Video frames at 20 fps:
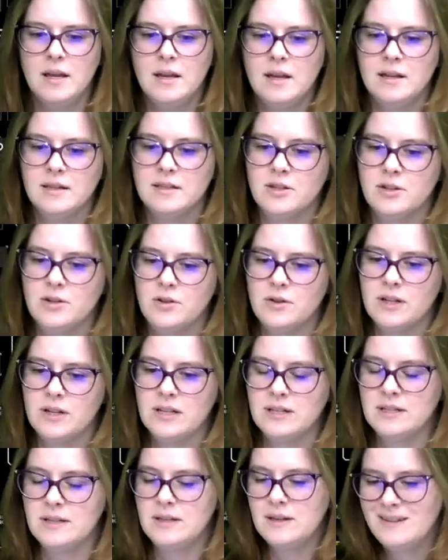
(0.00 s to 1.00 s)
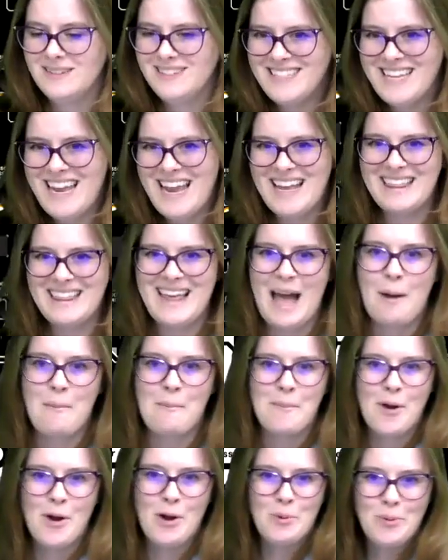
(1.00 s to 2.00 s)
So you can take that
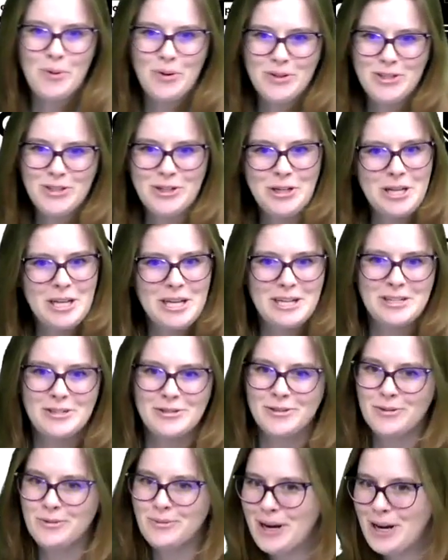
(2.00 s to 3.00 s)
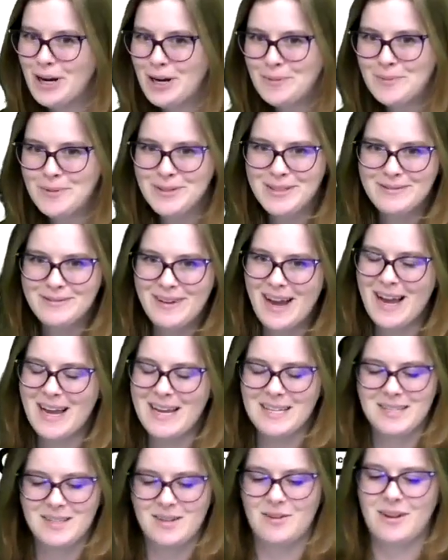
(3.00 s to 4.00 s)
mobile, turn it into a wearable
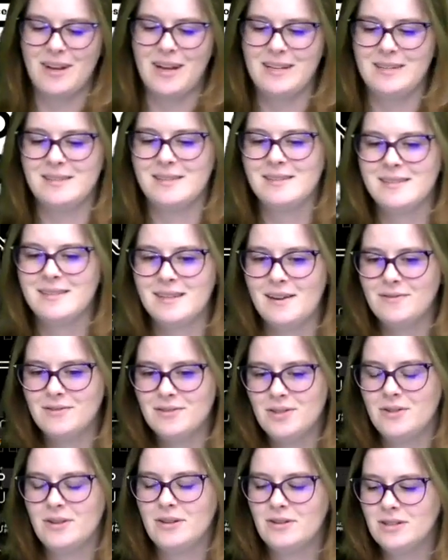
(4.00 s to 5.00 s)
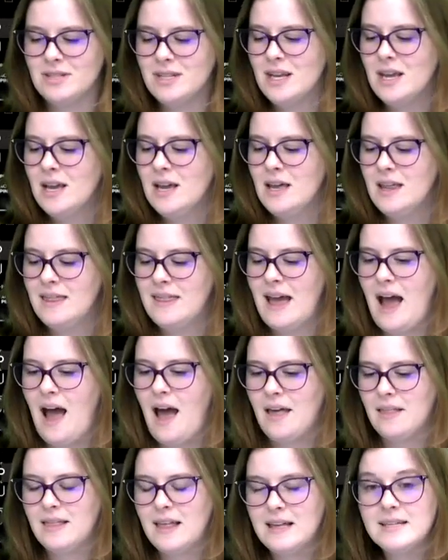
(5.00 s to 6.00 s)
device, all kinds of stuff. So there's
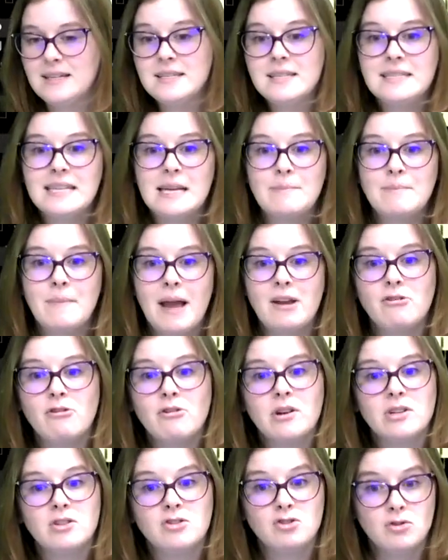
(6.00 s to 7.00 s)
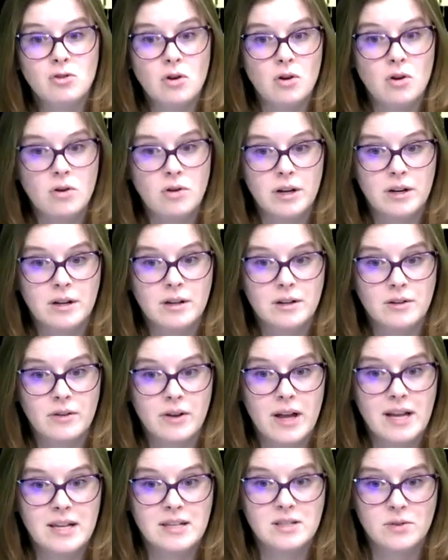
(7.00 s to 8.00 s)
that. This is a microcontroller.
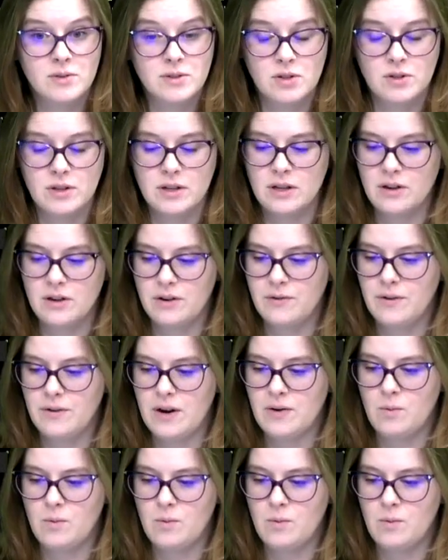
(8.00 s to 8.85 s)
Okay, so it's only going to run